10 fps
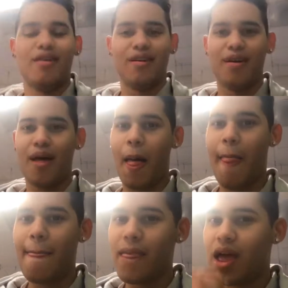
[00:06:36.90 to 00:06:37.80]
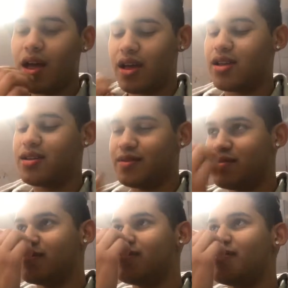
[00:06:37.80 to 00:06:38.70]
got rotten egg.
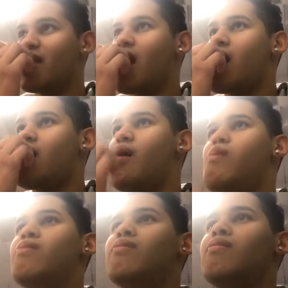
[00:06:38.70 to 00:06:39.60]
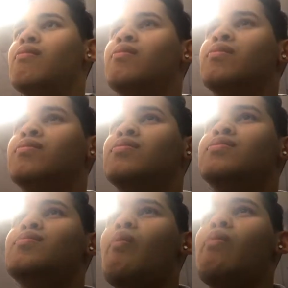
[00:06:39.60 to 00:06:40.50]
Oh. Tutti Frutti?
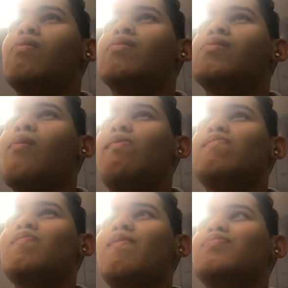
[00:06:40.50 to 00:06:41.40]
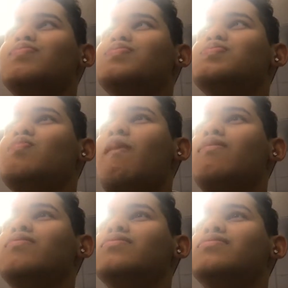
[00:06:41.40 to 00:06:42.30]
You better hope it's Tutti Frutti.
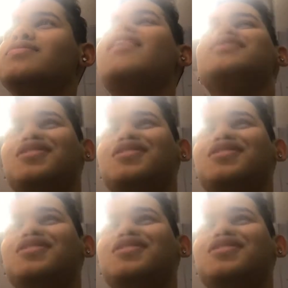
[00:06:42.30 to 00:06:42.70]
Yeah,